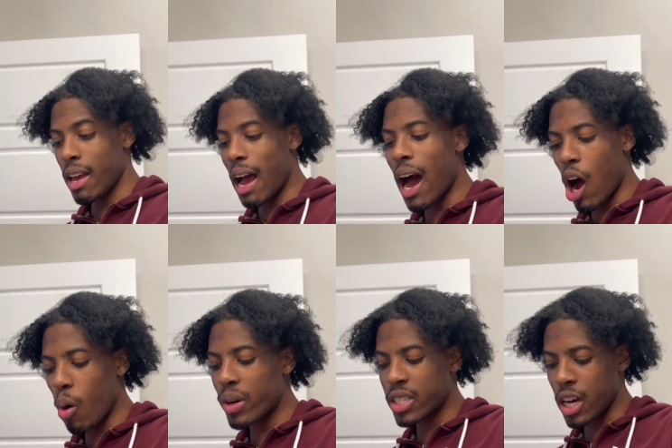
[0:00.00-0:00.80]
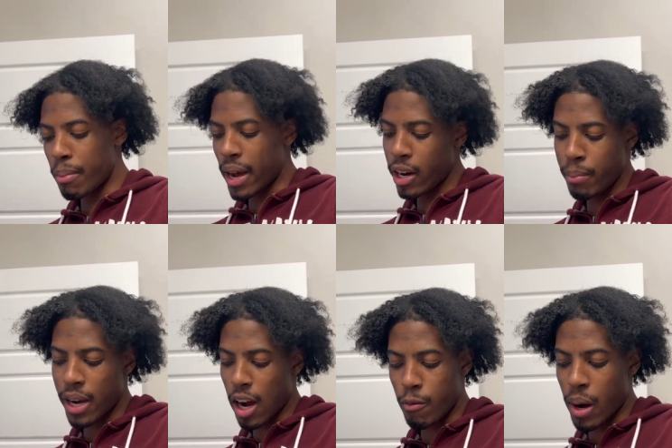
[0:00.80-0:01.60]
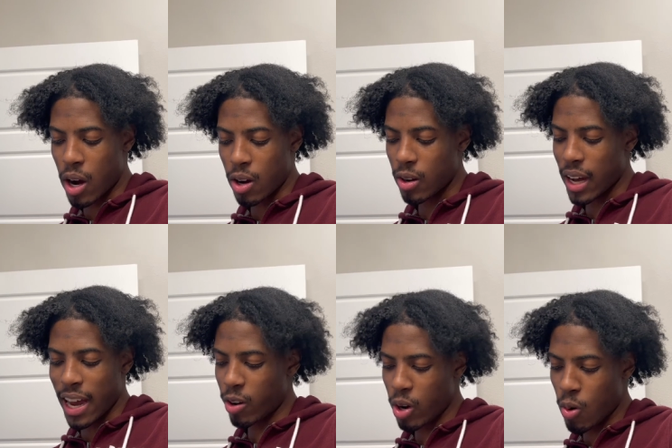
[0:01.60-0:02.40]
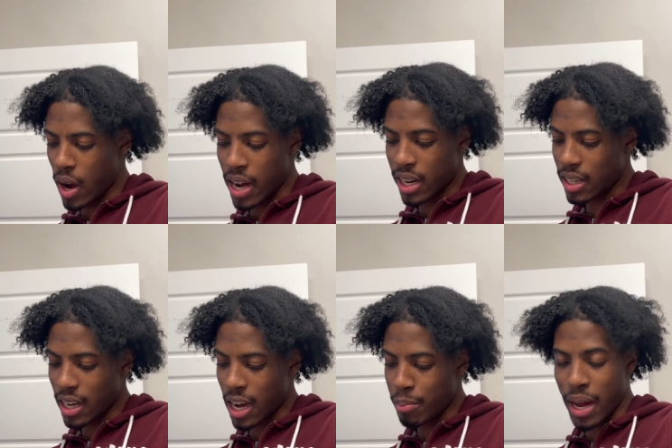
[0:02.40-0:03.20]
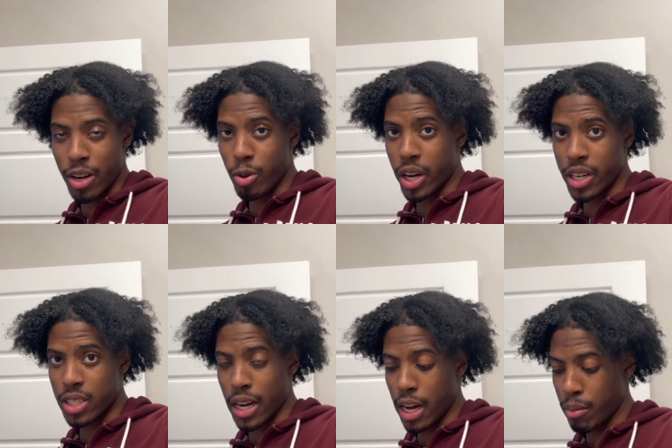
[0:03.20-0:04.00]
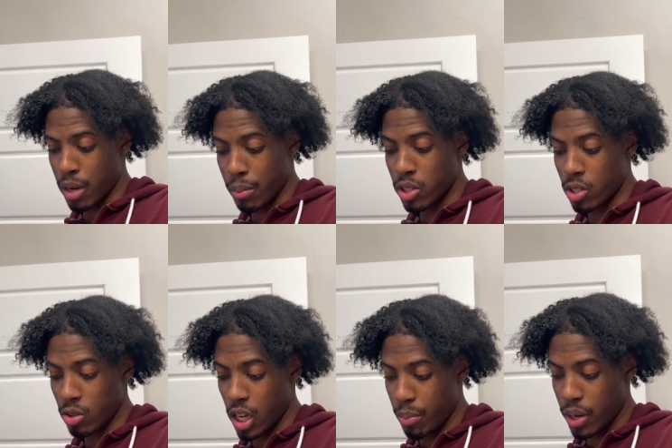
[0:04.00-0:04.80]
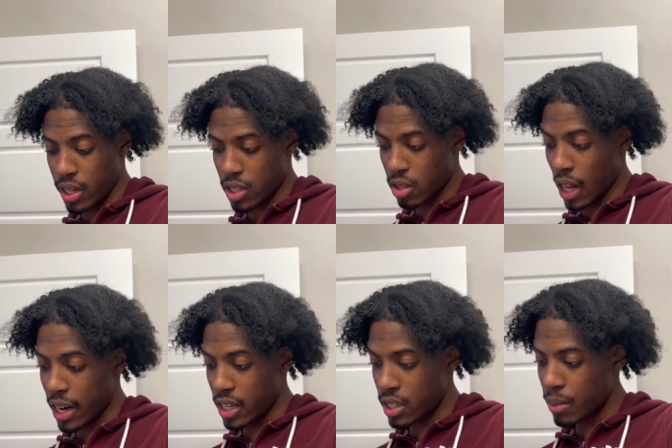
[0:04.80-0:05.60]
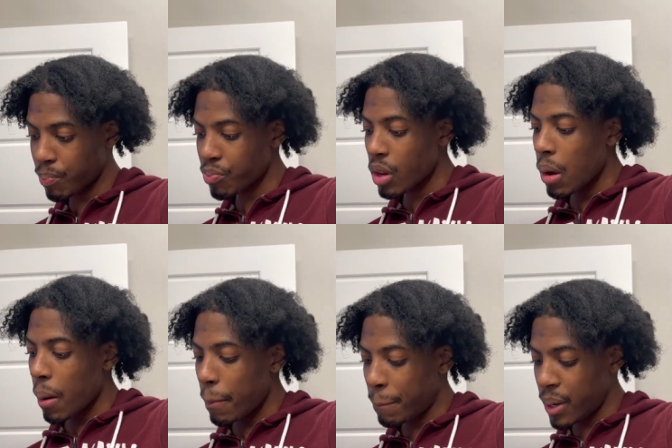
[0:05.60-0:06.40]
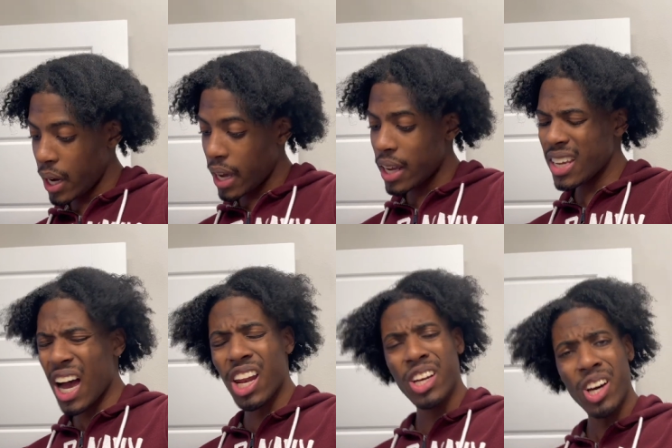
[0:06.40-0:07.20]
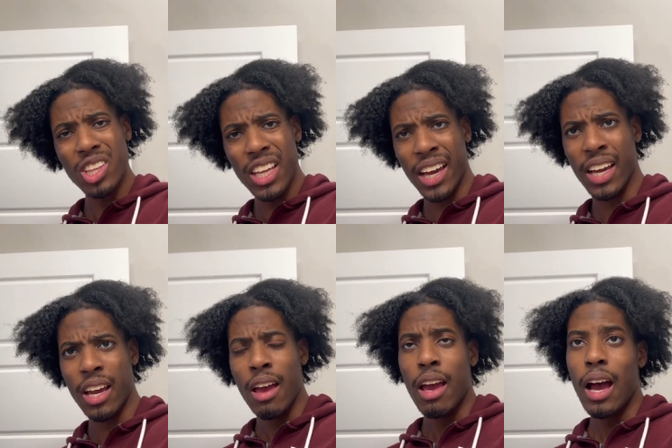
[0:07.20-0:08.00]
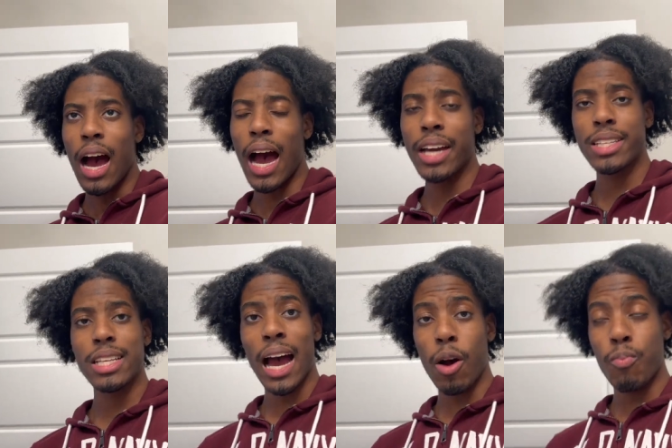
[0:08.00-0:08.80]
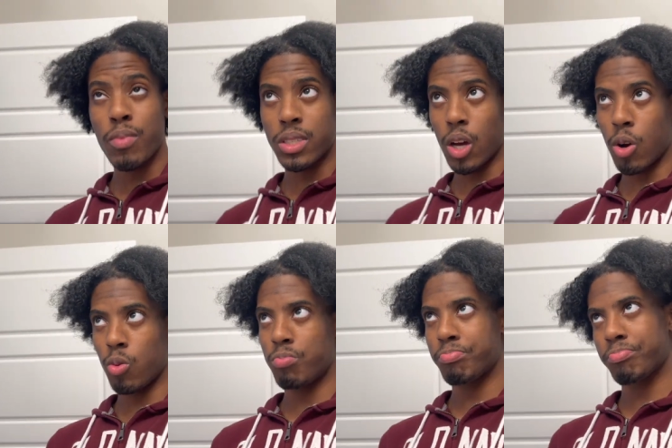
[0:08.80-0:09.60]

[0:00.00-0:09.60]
I always cut my hair back off bald. I don't know why. I'm not doing it this time, but I'm just gonna keep it this like this. But y'all another thing, I just I so